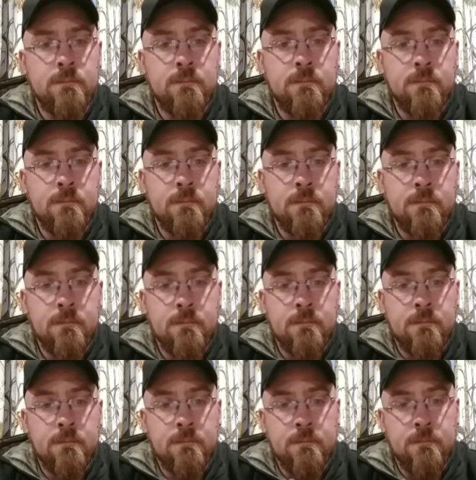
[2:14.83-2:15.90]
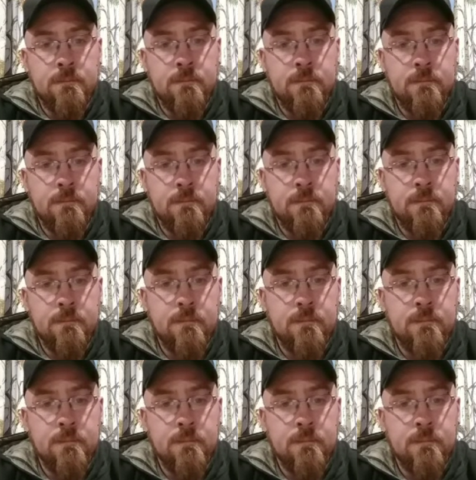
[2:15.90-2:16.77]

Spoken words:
(no one is talking)